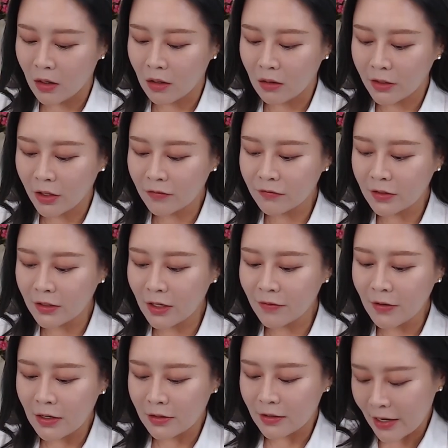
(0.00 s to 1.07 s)
carefully enough,
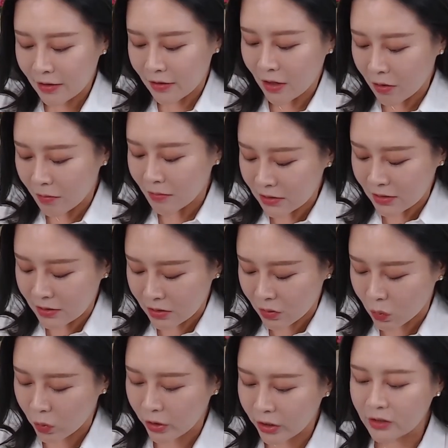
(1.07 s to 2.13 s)
that they're missing
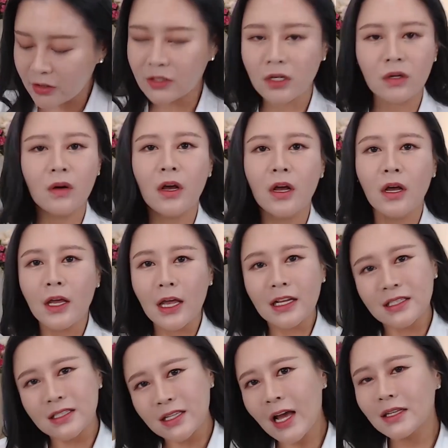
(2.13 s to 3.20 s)
some words. So
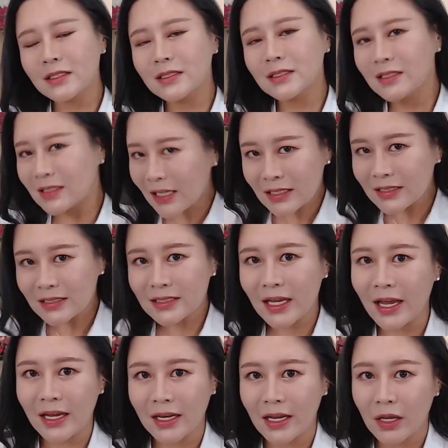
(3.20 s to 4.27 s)
it's not
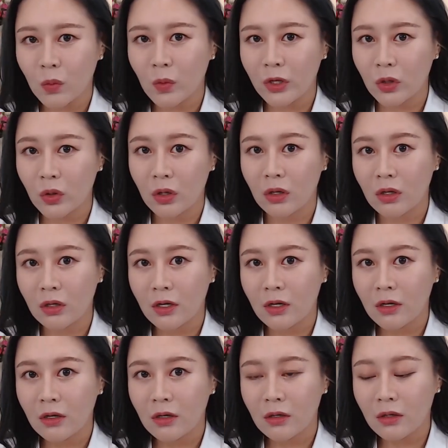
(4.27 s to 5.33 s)
dictating what you heard.
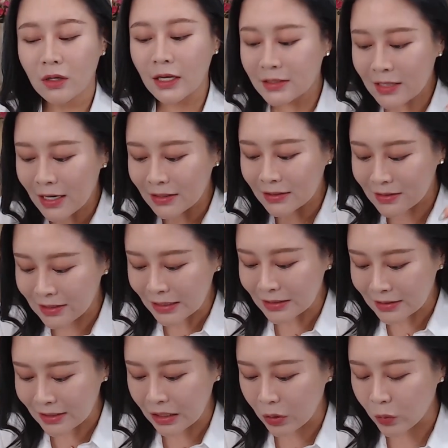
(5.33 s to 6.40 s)
It's not
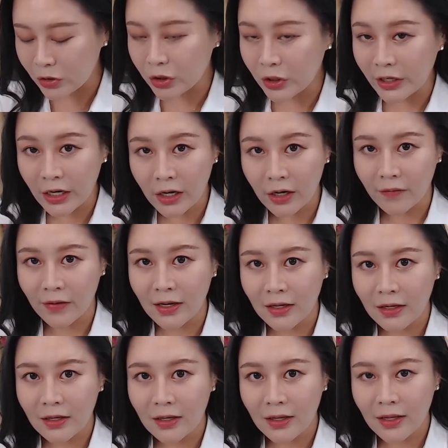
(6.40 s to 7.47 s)
dictating what you're hearing.
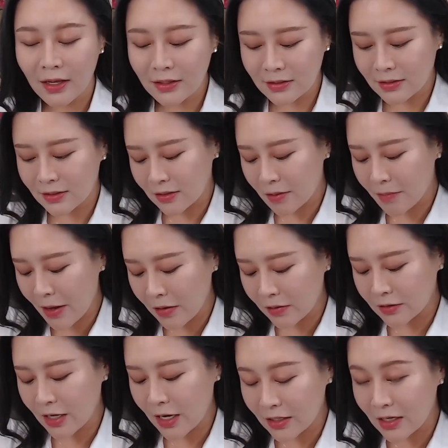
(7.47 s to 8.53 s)
It's about
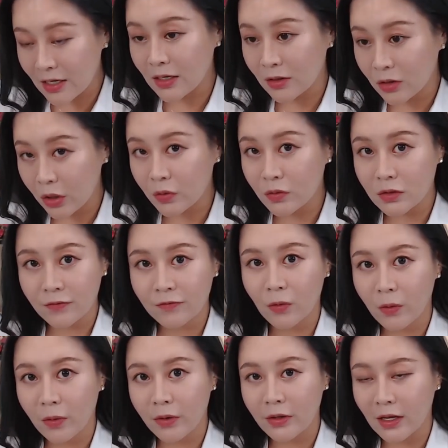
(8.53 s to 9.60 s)
taking notes
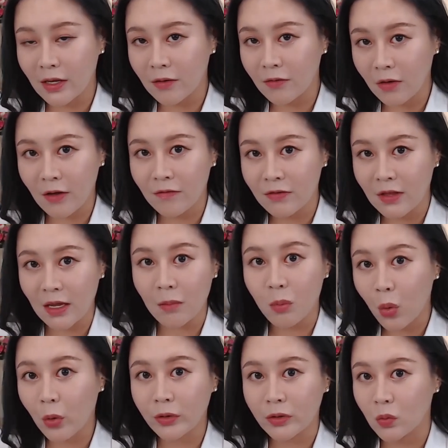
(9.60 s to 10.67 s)
of the
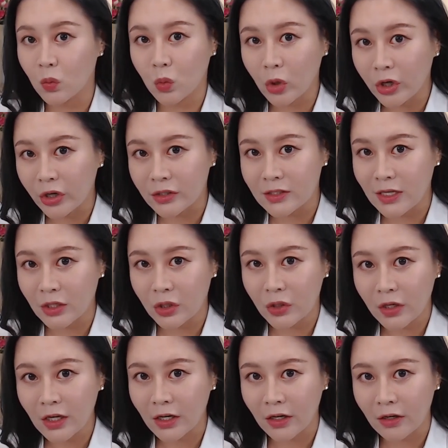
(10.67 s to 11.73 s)
important words that you
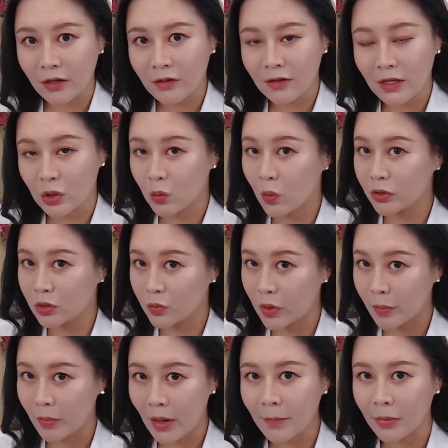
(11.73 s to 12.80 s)
hear, that you want to
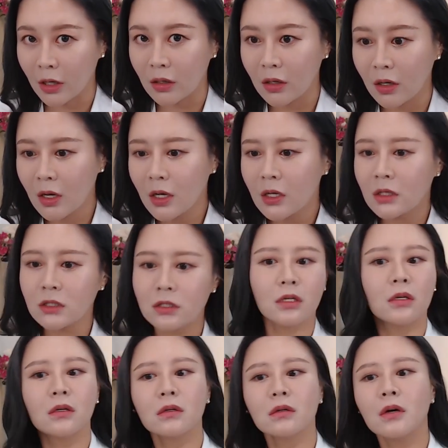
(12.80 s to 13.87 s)
remember.
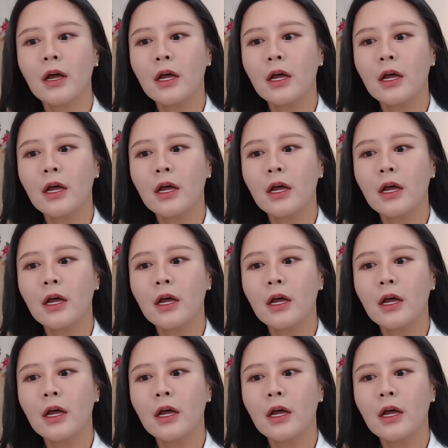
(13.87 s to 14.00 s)
So